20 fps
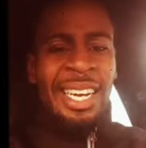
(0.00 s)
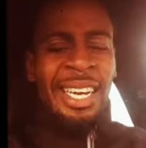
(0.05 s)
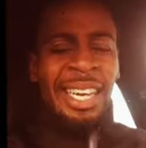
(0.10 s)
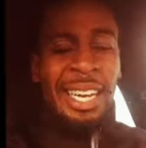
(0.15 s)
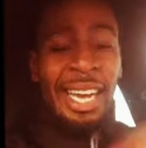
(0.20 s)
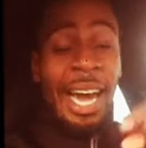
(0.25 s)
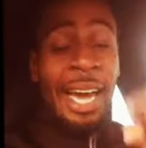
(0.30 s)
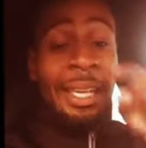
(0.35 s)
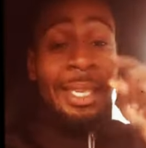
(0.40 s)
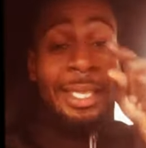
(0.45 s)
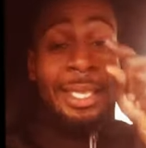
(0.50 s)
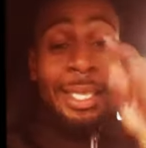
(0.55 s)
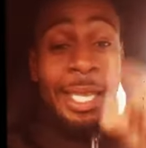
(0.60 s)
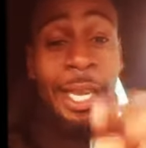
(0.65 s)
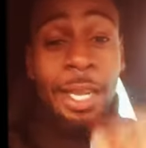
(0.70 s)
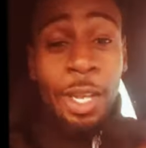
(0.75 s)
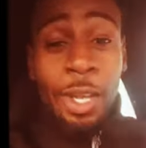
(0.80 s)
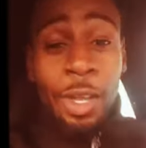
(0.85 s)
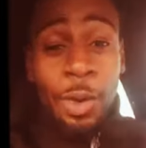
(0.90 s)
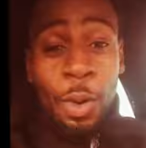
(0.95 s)
God is
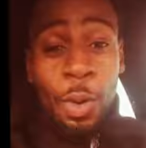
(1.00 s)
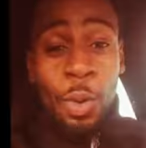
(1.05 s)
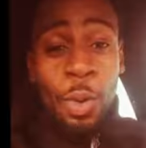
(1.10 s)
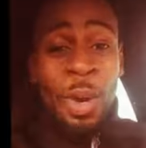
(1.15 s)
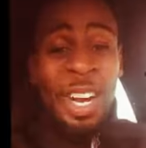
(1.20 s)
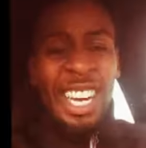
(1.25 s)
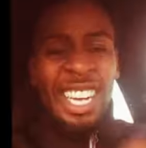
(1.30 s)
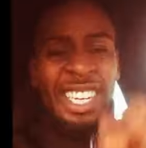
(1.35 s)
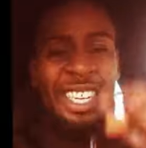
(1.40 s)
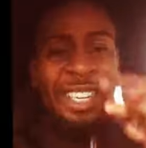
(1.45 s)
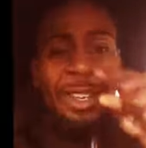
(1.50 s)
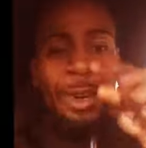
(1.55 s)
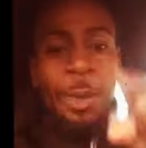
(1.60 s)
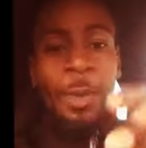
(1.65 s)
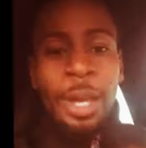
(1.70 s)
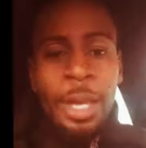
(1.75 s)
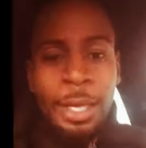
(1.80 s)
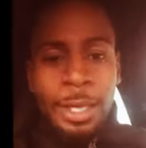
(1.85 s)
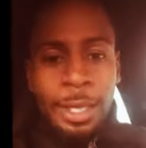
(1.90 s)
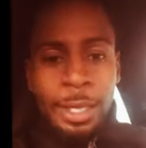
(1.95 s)
telling you, do
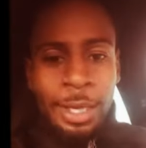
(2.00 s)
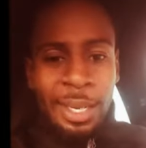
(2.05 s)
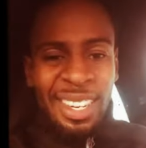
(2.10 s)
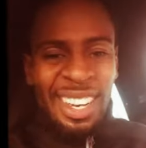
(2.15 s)
this.